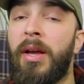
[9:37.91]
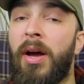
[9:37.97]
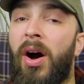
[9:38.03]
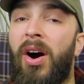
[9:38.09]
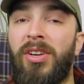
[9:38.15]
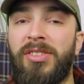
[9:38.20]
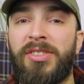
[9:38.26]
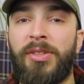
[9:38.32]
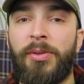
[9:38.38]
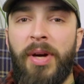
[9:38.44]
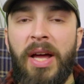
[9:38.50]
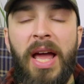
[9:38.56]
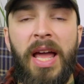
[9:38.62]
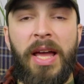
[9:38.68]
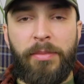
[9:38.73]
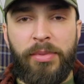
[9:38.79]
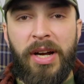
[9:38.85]
also
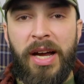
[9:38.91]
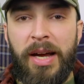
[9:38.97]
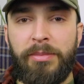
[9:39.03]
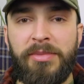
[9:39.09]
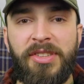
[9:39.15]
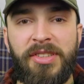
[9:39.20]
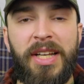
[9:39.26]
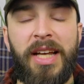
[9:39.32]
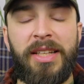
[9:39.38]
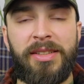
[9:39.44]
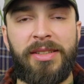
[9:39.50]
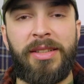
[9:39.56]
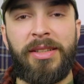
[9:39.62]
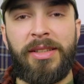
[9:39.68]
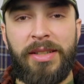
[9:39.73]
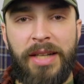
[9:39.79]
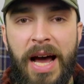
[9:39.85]
Abraham's son
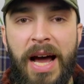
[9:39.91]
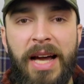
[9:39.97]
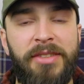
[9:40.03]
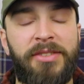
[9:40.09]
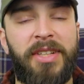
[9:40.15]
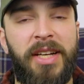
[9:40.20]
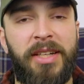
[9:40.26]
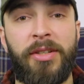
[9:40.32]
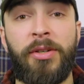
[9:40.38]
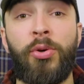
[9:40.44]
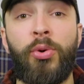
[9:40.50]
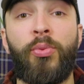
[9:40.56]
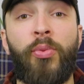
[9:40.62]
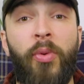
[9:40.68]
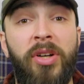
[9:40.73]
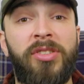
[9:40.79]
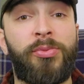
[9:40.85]
Isaac, who
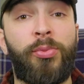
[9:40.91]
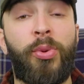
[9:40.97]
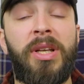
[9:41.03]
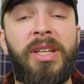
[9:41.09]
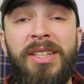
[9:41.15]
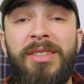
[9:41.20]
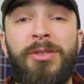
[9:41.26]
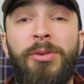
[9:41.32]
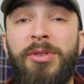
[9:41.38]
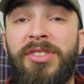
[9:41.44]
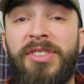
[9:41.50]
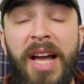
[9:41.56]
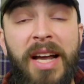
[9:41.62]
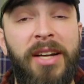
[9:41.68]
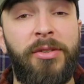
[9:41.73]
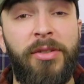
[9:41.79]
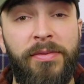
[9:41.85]
was willing to
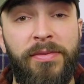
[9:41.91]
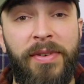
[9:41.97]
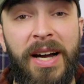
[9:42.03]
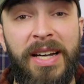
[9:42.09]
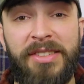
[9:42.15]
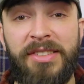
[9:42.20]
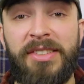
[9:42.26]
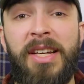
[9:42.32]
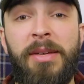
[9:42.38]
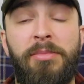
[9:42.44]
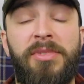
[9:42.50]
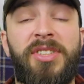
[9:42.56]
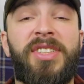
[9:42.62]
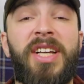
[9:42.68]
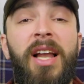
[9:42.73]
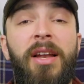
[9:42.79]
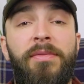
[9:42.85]
sacrifice
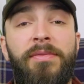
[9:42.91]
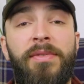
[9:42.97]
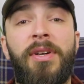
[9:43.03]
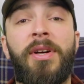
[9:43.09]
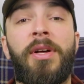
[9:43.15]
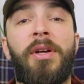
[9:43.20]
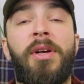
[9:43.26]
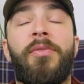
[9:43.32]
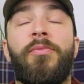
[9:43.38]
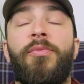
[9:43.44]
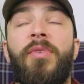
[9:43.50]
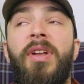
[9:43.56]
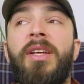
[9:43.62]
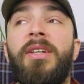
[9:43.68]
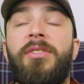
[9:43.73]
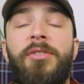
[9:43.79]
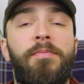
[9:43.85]
himself,
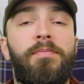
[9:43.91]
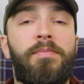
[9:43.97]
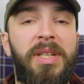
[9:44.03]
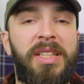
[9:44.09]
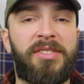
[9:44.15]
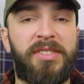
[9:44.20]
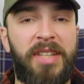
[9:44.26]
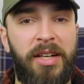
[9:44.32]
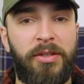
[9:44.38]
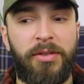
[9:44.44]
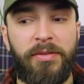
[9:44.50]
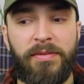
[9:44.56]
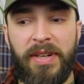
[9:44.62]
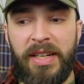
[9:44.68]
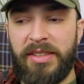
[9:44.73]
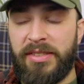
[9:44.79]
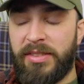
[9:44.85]
willing to be
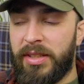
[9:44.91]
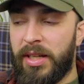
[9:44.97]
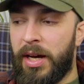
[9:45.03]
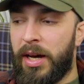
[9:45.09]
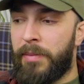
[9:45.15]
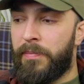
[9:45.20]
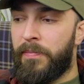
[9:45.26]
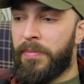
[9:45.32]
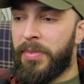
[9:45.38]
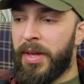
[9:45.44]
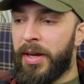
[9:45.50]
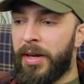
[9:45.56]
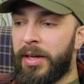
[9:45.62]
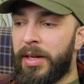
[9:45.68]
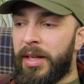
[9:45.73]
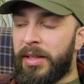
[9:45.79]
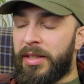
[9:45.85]
sacrificed.
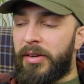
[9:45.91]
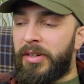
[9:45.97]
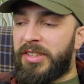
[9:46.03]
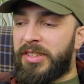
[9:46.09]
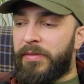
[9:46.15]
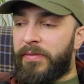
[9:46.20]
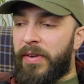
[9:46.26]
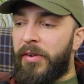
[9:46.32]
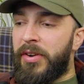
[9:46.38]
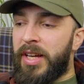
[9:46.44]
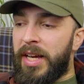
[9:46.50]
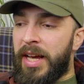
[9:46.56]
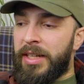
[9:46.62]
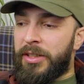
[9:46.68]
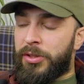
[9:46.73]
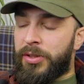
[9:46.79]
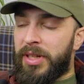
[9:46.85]
There is a very
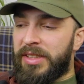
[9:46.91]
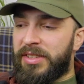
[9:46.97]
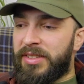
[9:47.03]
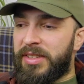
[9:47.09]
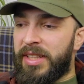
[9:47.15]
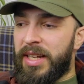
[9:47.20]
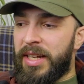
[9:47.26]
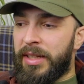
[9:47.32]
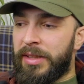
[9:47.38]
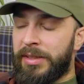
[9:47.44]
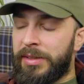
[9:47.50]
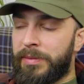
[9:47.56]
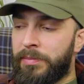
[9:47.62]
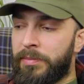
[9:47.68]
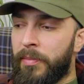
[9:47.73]
interesting